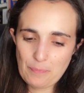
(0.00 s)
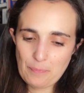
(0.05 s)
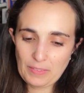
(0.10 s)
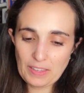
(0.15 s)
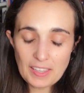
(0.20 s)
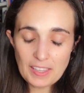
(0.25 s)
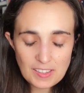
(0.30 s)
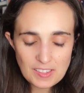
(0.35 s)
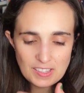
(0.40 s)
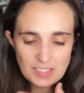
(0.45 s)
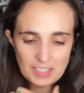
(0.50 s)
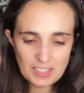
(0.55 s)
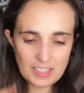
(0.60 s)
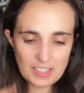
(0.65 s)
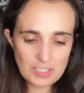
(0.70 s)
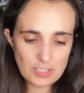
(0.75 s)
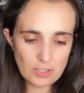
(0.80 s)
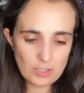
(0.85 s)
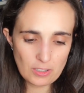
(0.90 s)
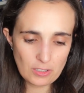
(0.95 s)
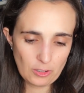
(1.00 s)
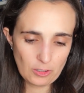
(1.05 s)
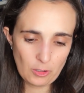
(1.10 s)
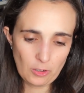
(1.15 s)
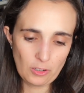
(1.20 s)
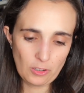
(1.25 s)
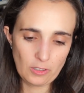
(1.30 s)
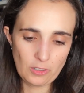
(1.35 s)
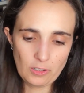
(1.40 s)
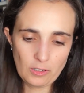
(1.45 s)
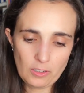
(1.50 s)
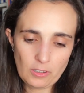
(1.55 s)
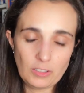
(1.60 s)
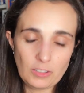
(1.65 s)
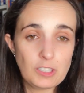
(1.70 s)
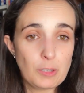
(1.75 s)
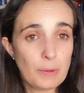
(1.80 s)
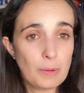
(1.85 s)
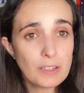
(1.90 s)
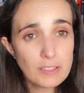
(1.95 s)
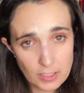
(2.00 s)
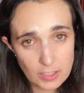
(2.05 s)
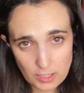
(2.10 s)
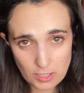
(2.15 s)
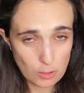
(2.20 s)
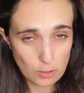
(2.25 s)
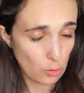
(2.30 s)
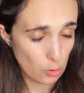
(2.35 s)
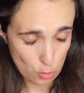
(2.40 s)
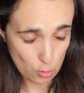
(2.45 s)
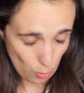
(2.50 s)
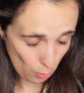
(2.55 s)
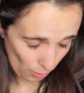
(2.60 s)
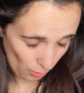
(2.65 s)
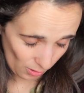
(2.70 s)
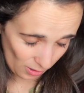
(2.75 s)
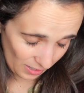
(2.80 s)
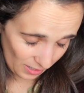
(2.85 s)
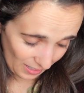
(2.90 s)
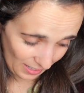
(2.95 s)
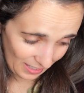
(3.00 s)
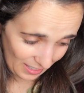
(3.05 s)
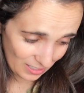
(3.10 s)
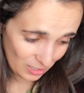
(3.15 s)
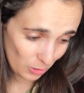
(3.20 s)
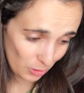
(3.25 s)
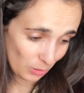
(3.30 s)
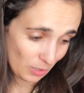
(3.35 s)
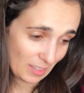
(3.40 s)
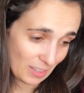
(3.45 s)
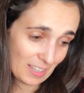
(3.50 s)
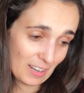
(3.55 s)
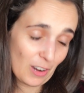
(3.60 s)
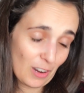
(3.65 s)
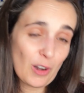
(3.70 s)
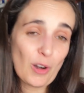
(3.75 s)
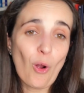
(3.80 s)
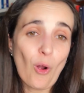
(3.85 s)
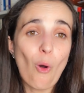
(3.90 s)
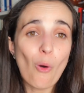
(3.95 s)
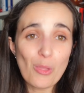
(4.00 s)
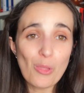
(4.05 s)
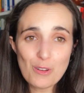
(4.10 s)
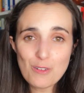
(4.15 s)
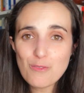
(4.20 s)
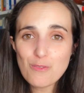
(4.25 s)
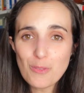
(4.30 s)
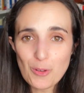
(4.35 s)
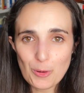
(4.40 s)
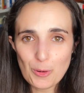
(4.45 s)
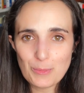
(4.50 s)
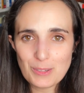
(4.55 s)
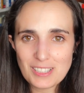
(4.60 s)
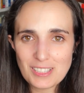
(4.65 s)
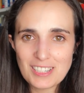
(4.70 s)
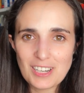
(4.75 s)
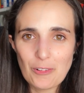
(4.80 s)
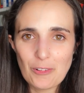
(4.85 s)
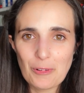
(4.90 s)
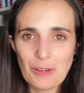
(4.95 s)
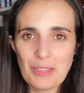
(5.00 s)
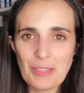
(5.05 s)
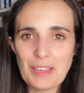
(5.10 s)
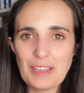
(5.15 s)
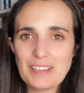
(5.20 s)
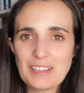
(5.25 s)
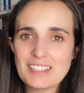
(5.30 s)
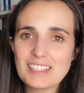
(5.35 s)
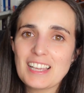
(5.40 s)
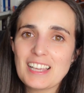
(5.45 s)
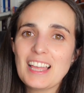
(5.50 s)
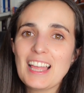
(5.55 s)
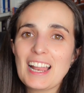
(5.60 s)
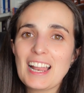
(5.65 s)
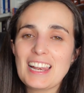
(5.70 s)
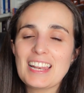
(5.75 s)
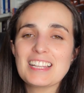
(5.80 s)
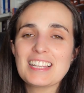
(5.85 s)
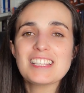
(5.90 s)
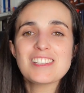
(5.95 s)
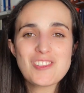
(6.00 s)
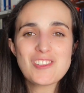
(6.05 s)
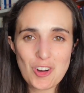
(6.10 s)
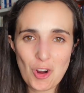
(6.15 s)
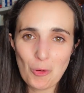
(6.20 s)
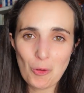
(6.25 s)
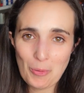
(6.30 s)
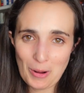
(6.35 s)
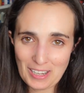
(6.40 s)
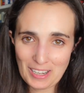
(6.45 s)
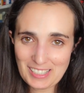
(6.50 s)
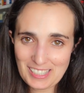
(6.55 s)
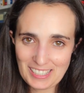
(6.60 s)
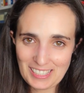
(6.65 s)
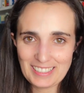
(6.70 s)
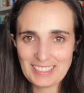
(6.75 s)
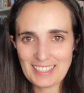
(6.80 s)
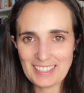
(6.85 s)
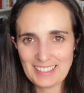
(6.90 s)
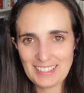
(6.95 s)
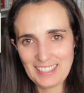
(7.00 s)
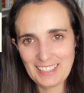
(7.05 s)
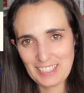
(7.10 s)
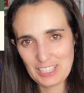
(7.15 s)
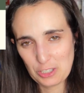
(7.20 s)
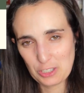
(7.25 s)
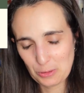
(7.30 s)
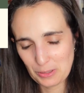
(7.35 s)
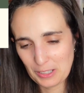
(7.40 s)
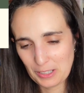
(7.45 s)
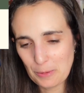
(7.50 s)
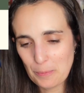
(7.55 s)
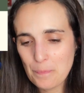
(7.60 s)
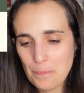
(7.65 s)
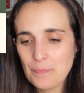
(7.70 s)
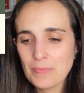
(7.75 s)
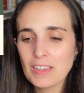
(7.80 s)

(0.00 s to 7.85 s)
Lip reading: hitting it on the butt is not true, okay? So there are other forms nowadays less traumatic than this one.